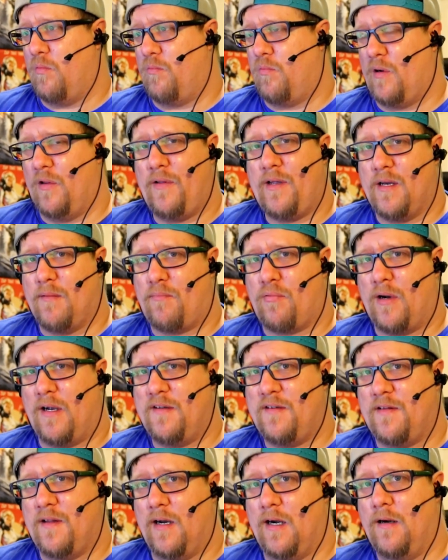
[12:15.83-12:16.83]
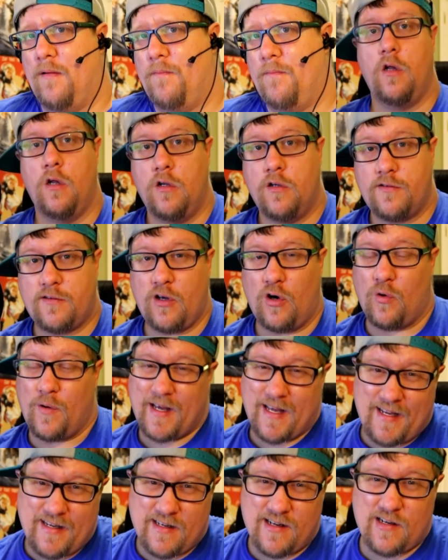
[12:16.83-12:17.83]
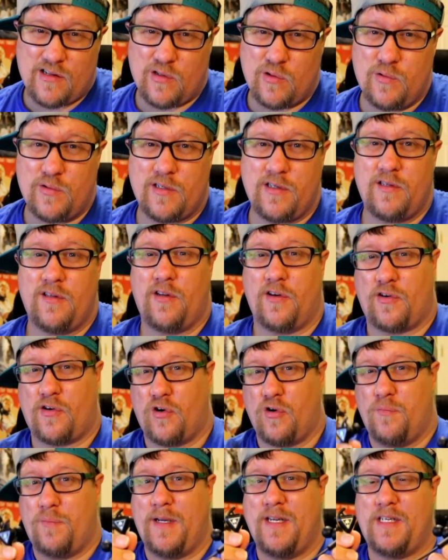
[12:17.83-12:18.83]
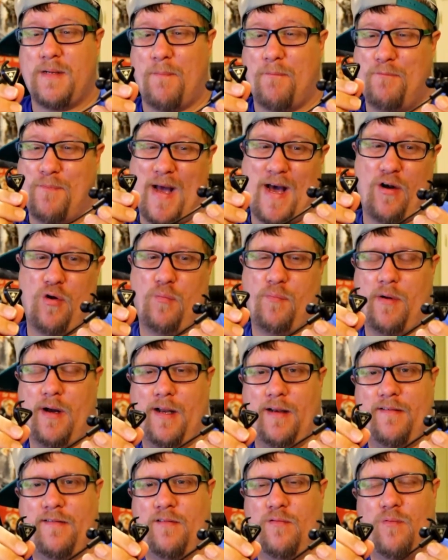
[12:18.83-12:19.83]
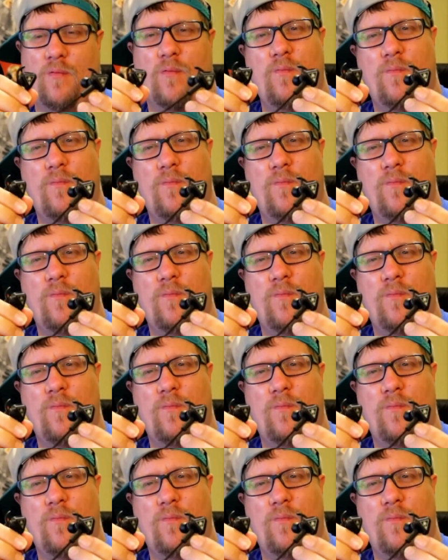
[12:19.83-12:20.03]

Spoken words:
Really impressed there. So in conclusion, the Turtle Beach Battle Buds.